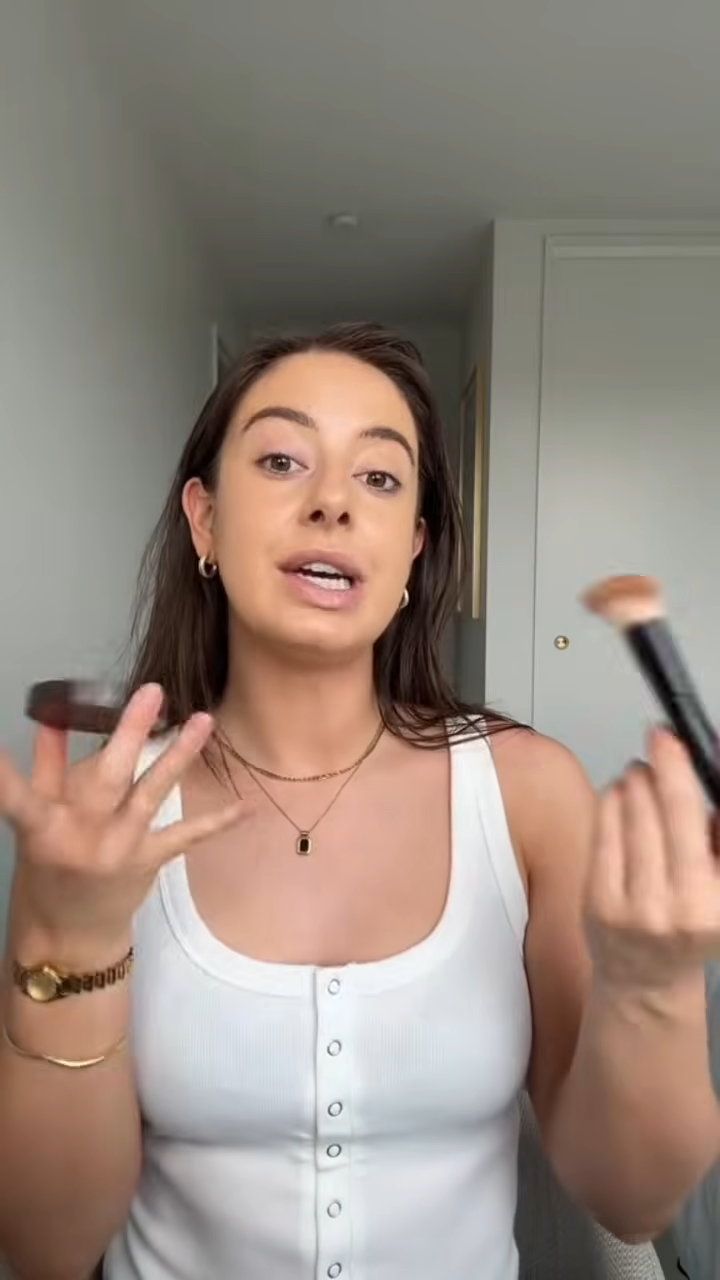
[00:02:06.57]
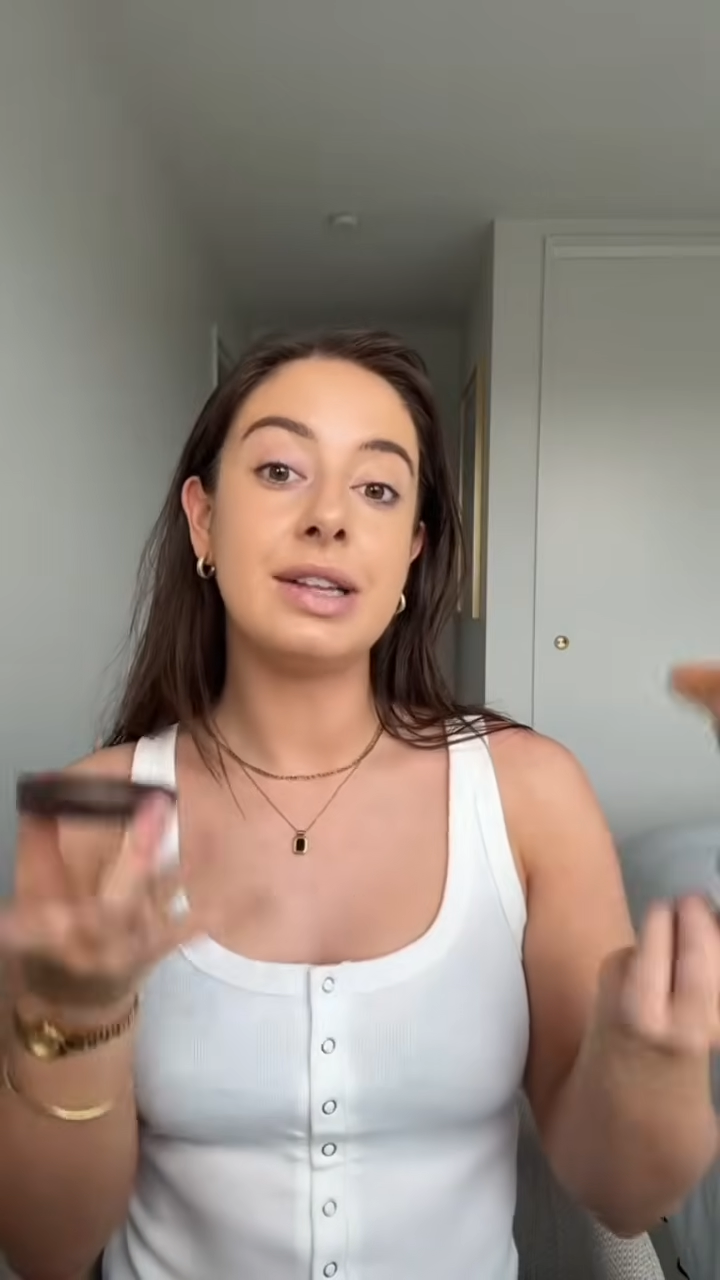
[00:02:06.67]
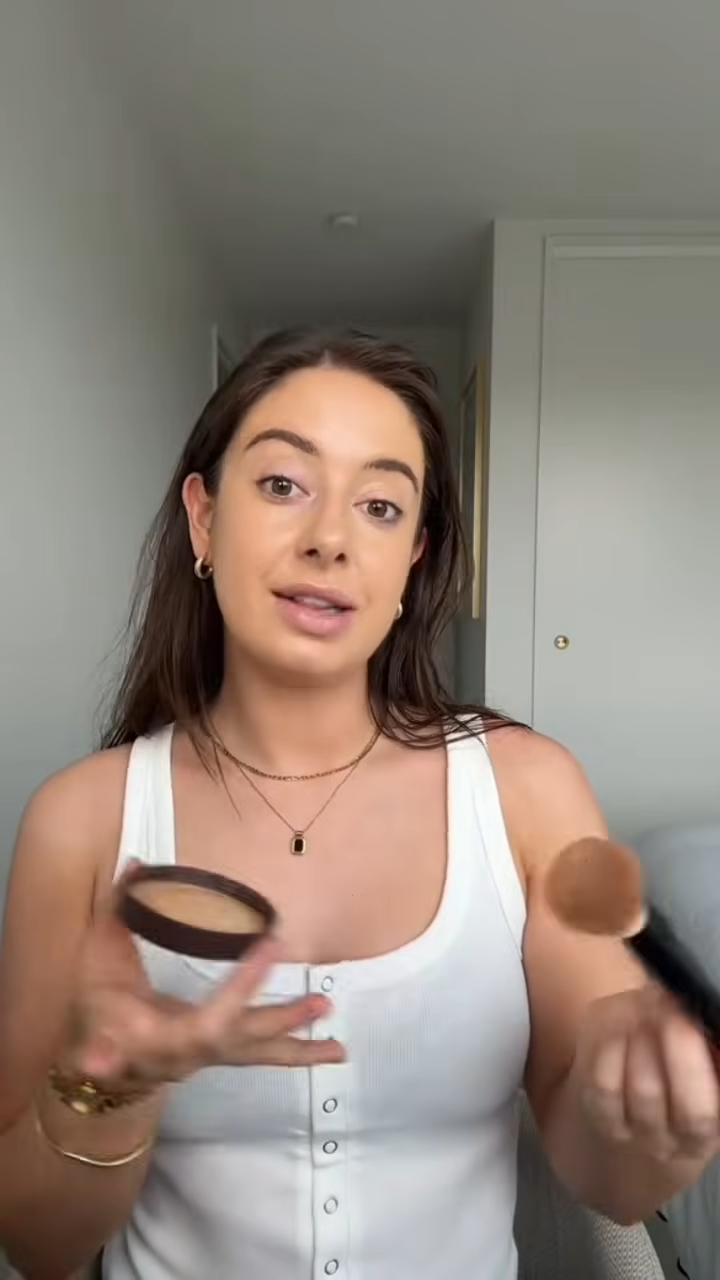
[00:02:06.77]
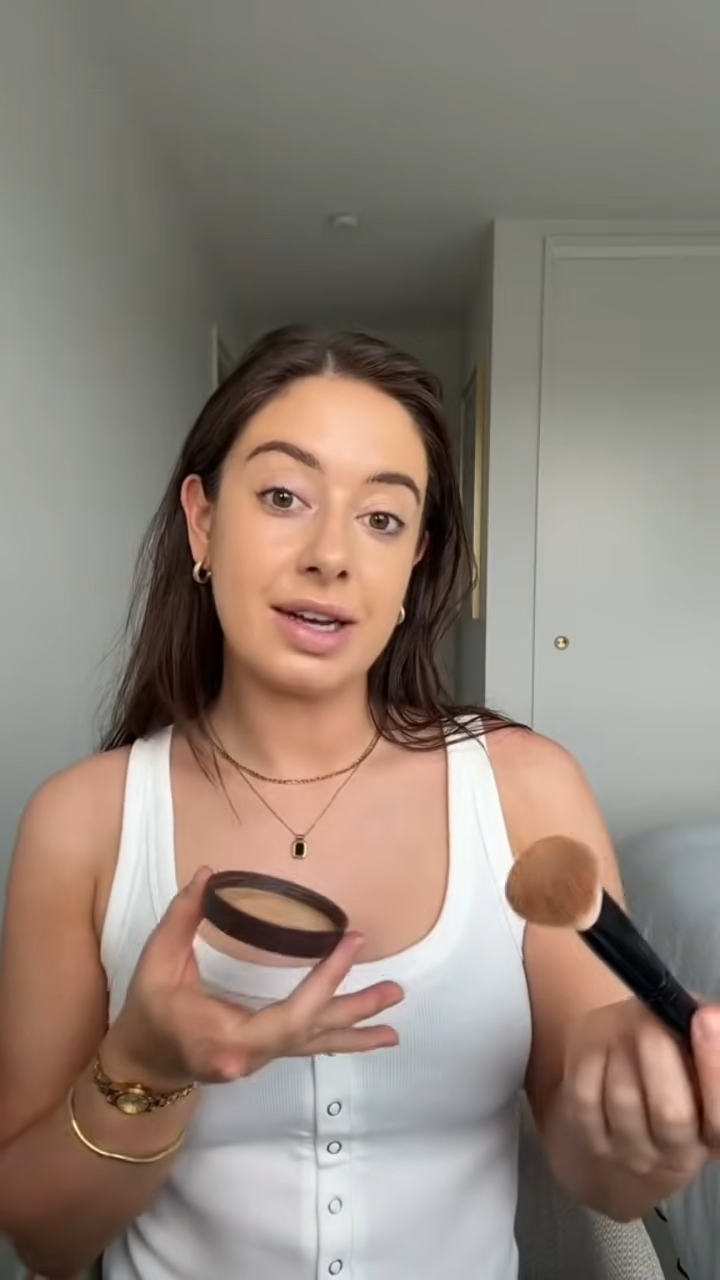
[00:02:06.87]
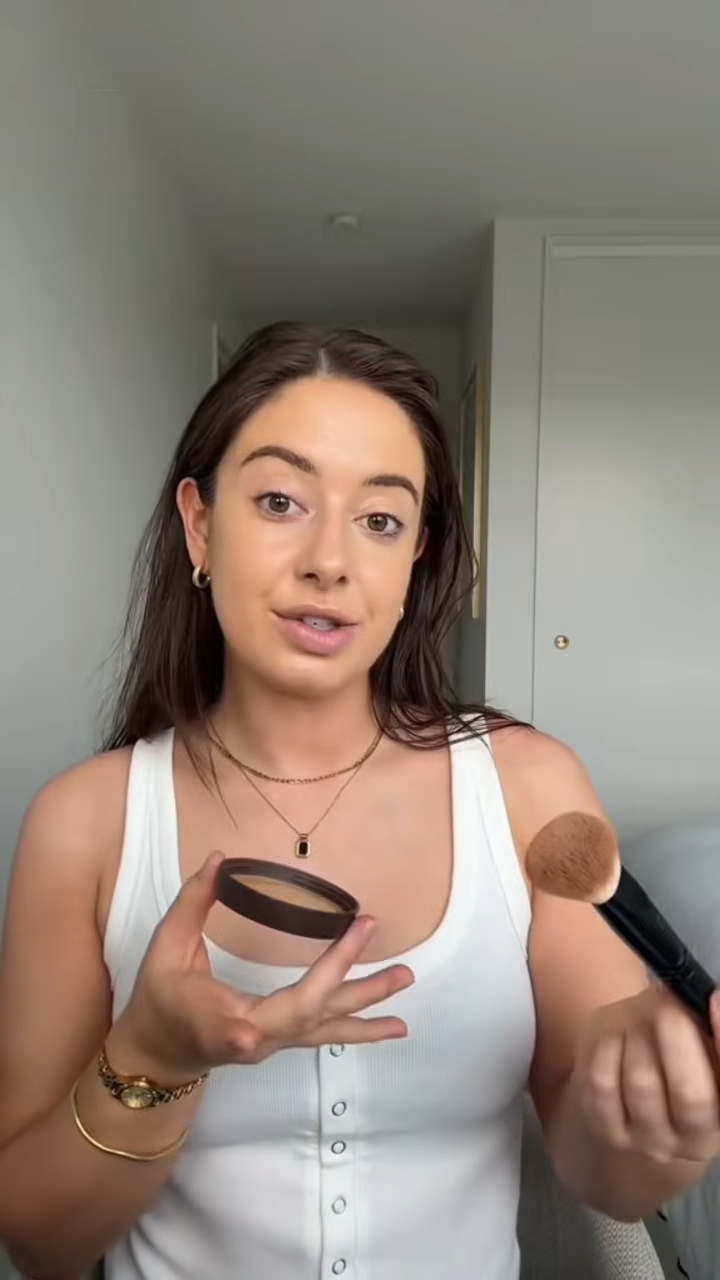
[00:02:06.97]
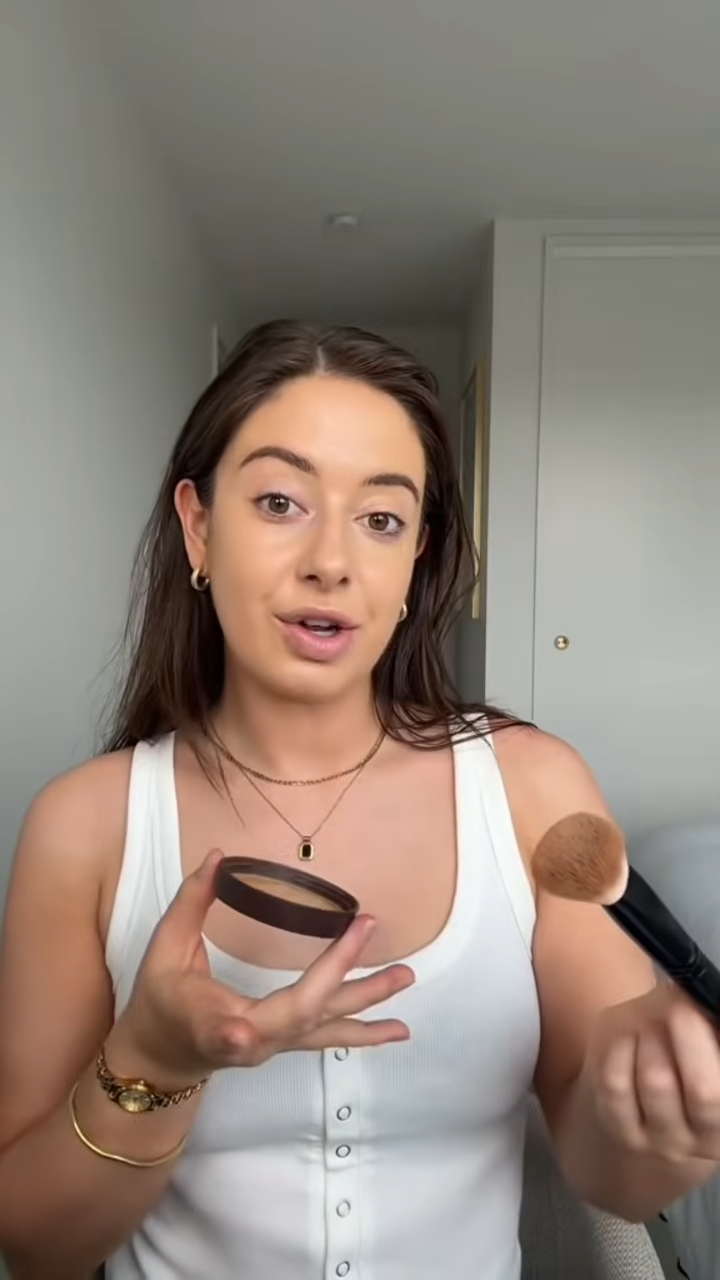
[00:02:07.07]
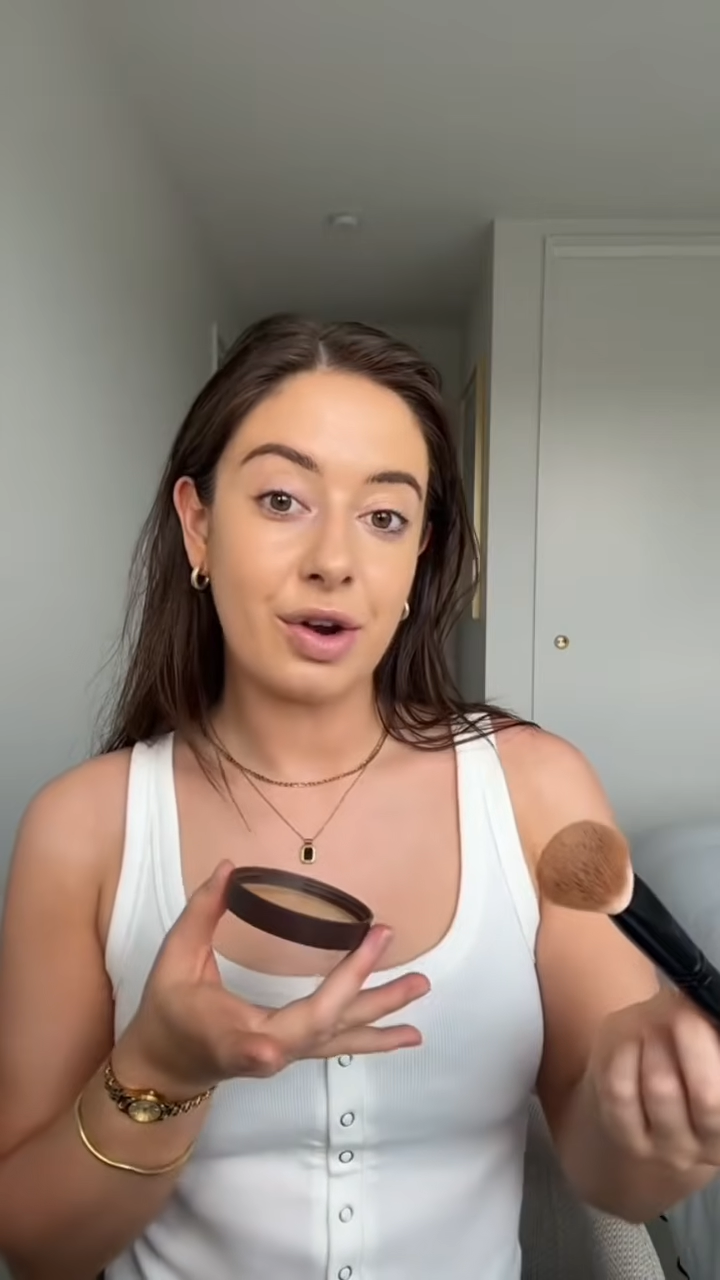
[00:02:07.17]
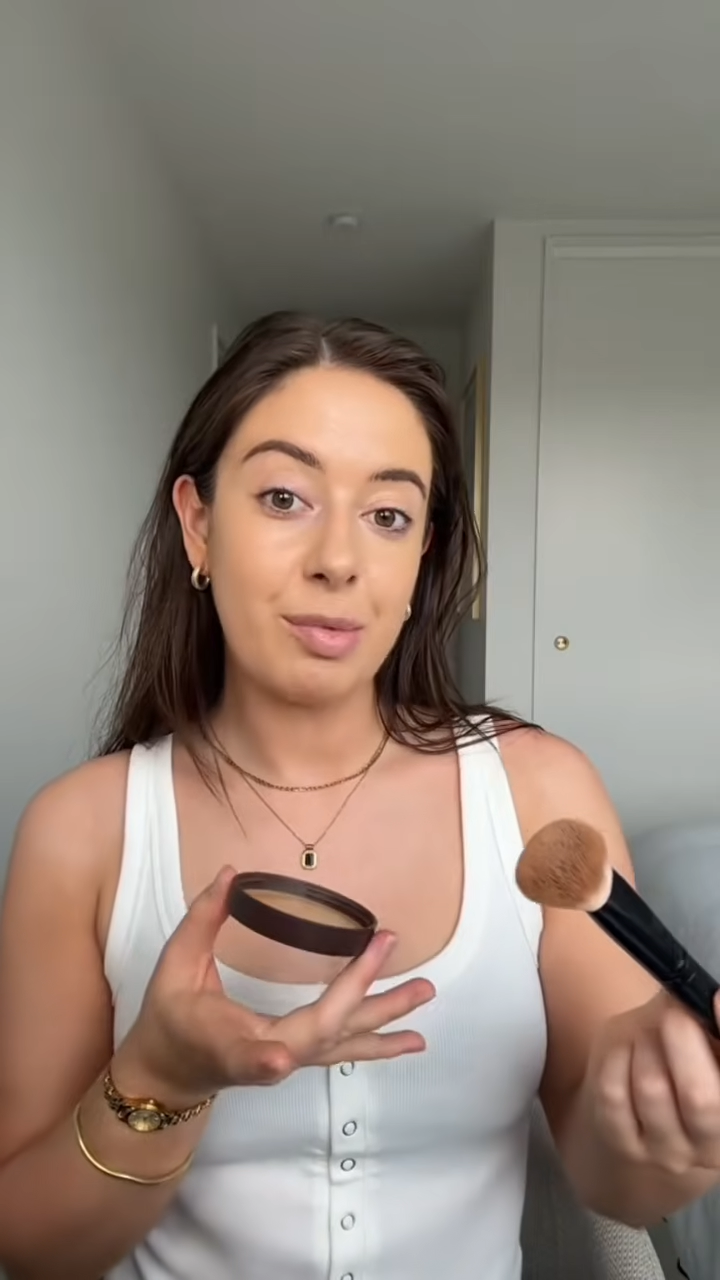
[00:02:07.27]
in that shadow.